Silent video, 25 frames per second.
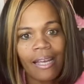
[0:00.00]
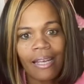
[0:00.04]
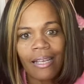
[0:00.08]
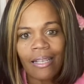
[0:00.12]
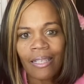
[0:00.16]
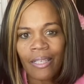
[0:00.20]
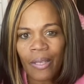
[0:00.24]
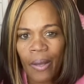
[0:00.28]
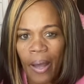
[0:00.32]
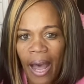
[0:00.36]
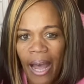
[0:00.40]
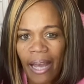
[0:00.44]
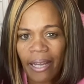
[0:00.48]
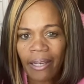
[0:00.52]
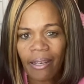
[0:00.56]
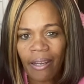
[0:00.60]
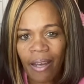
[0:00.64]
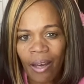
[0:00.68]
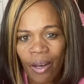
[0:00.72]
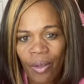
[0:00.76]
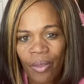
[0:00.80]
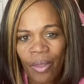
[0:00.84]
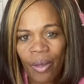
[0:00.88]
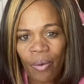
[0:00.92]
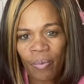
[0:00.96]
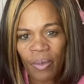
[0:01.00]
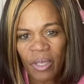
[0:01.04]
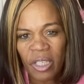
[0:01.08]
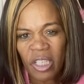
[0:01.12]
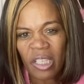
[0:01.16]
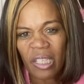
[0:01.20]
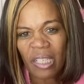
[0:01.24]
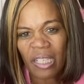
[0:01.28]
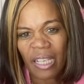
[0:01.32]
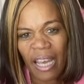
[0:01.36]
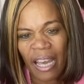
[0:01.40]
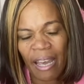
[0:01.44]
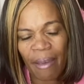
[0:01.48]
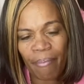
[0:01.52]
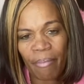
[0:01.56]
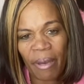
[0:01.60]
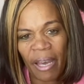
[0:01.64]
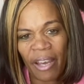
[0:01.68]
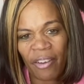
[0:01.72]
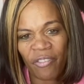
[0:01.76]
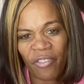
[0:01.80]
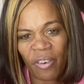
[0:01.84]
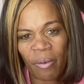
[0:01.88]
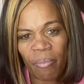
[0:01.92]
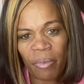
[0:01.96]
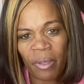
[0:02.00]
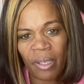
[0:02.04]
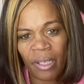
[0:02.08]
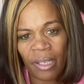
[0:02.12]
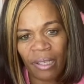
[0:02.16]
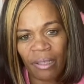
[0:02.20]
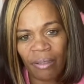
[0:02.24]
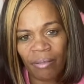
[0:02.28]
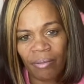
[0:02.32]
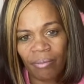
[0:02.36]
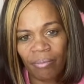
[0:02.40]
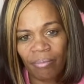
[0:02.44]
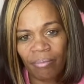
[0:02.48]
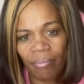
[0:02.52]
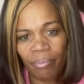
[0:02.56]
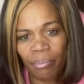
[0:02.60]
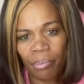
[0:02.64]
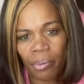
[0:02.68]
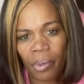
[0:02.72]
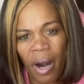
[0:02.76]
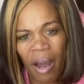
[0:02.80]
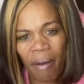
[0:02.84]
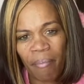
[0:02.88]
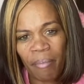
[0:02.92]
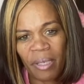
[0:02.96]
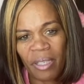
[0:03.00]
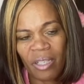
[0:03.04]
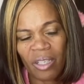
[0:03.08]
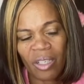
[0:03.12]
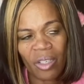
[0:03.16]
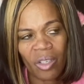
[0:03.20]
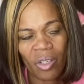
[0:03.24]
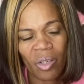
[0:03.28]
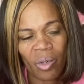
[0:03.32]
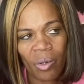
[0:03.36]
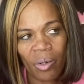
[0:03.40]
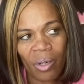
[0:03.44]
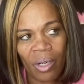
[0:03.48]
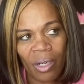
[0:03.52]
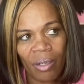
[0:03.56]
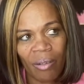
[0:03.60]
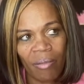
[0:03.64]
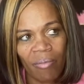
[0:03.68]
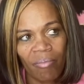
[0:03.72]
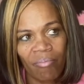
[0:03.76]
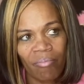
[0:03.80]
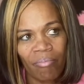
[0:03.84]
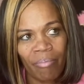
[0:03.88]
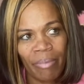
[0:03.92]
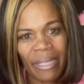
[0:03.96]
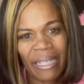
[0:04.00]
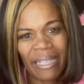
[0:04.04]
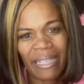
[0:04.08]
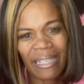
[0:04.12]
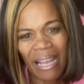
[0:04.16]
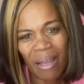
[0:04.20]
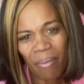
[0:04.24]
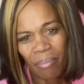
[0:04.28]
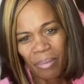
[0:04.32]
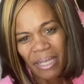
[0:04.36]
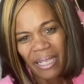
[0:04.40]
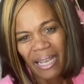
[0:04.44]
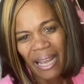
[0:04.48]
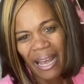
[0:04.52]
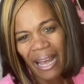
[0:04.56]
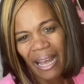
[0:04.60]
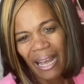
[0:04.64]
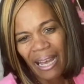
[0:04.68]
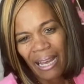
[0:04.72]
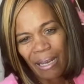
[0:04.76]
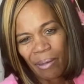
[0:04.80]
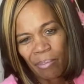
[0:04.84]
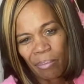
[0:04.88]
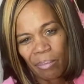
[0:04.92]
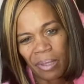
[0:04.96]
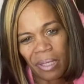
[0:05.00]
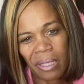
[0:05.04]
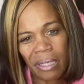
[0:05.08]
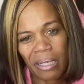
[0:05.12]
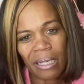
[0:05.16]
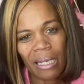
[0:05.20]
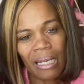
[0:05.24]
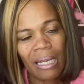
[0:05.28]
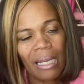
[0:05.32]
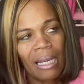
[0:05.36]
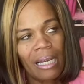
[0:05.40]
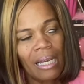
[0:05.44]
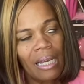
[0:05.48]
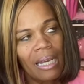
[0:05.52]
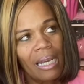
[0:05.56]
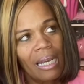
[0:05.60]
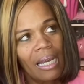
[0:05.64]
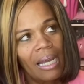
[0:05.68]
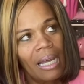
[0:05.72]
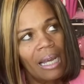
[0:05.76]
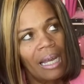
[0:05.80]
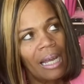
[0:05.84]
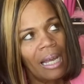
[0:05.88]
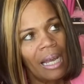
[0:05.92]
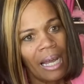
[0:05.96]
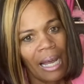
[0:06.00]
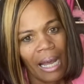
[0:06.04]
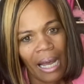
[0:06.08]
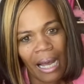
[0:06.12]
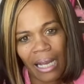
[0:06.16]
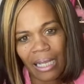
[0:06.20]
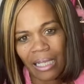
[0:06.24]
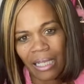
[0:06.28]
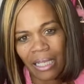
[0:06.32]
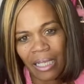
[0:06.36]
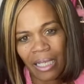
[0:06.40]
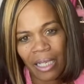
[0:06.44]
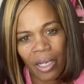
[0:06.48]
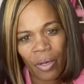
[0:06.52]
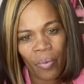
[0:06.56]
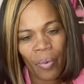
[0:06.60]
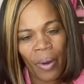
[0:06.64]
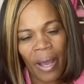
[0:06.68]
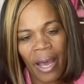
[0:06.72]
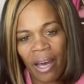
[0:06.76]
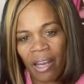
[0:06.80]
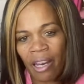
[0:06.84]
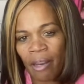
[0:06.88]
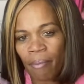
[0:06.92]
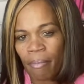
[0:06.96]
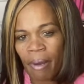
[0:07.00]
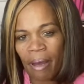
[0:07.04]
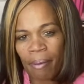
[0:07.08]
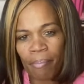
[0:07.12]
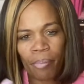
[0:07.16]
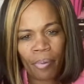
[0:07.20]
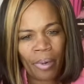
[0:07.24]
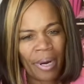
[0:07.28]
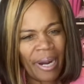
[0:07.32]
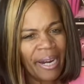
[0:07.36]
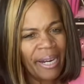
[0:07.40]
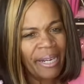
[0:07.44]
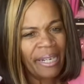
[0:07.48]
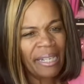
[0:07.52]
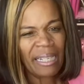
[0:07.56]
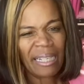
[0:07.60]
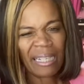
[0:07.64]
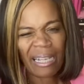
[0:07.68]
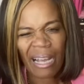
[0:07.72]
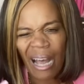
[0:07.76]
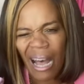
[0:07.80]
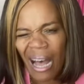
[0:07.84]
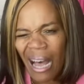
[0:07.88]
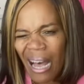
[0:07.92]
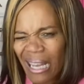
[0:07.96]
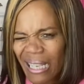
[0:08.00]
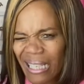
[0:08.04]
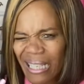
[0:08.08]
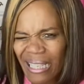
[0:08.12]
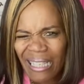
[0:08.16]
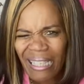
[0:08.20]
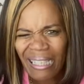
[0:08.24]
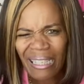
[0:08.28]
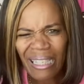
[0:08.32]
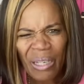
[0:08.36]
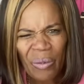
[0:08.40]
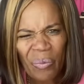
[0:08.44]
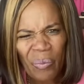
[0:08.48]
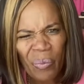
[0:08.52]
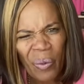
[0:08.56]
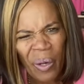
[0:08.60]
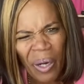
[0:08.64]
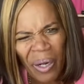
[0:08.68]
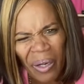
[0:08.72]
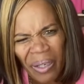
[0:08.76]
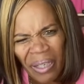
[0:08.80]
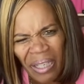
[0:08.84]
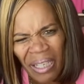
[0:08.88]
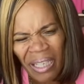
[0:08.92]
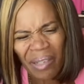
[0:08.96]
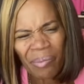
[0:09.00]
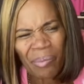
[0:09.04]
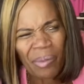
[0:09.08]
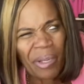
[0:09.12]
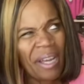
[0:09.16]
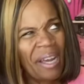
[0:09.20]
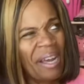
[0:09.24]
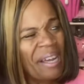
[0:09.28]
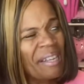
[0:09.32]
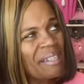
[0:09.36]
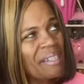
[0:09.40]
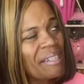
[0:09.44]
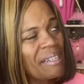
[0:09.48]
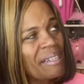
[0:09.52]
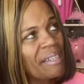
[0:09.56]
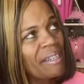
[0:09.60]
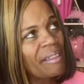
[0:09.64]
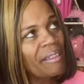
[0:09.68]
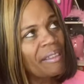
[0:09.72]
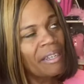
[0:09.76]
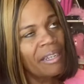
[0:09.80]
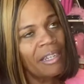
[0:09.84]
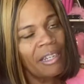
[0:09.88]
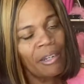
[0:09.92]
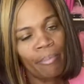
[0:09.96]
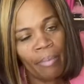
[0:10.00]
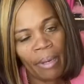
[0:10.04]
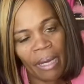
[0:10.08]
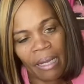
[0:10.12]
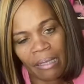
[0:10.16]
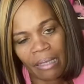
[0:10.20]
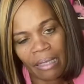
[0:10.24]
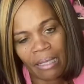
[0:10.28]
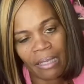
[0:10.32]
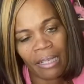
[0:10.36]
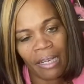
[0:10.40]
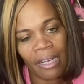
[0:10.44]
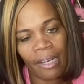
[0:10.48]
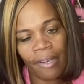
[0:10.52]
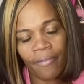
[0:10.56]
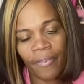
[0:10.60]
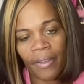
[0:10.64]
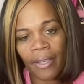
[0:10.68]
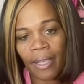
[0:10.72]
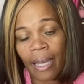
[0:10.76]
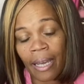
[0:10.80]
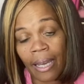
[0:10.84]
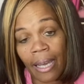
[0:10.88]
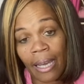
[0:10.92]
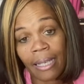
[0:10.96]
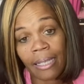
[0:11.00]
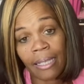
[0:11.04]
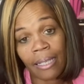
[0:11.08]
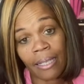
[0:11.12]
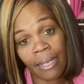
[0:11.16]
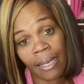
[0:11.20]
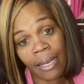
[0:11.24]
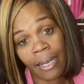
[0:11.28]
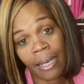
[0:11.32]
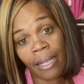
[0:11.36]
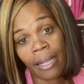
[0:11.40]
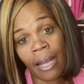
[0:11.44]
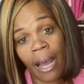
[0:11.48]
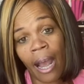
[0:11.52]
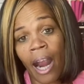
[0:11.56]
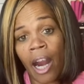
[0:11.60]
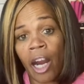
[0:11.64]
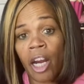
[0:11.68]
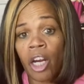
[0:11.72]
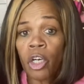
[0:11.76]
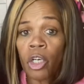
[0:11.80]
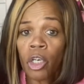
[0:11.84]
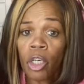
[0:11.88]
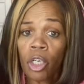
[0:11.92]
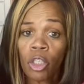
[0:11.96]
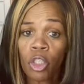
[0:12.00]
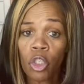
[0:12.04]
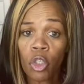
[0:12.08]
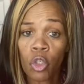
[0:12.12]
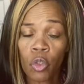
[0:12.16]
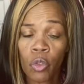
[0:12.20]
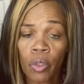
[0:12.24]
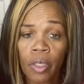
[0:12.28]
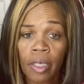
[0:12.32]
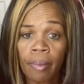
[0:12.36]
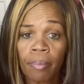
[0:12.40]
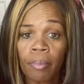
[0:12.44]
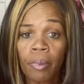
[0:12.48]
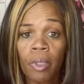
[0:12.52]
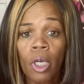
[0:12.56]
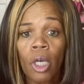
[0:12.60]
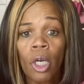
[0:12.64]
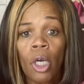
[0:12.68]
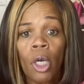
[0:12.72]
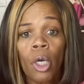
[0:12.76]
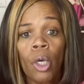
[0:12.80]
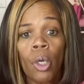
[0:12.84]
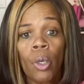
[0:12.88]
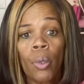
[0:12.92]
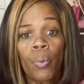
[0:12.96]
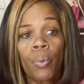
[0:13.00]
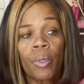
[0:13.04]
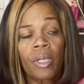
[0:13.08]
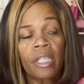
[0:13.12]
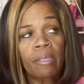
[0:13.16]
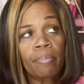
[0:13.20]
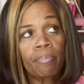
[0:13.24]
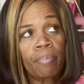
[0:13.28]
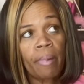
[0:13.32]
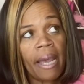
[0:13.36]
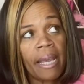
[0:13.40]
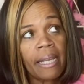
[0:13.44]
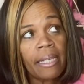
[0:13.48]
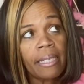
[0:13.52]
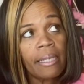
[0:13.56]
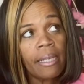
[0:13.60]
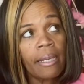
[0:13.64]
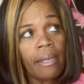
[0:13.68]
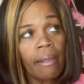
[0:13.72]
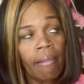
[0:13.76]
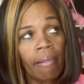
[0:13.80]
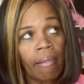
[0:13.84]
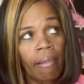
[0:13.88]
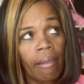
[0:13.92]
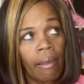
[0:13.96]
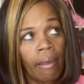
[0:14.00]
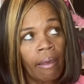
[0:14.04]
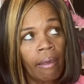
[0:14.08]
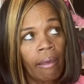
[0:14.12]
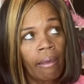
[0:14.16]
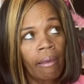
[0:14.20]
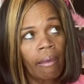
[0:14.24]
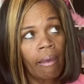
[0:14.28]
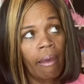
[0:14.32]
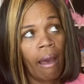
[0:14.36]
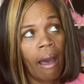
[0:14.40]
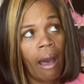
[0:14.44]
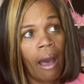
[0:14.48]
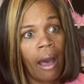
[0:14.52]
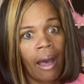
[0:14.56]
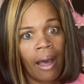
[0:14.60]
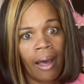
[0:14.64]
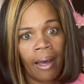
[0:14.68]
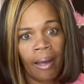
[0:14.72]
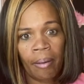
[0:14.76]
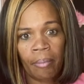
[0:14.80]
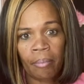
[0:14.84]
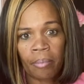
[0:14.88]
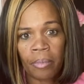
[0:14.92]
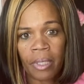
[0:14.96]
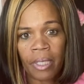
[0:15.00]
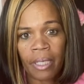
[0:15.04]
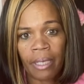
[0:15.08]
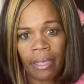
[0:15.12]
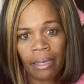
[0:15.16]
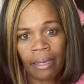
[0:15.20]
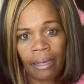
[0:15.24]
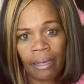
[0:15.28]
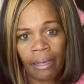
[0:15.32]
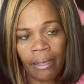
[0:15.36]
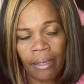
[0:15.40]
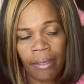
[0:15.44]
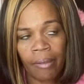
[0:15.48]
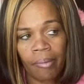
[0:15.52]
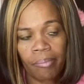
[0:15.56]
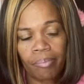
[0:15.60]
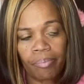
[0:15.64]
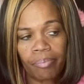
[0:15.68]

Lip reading: I know that we just came back from the Brahmin store, but sometimes I sit around and my brain is constantly working, constantly thinking about stuff. And like I said, our girls' trip was basically to get,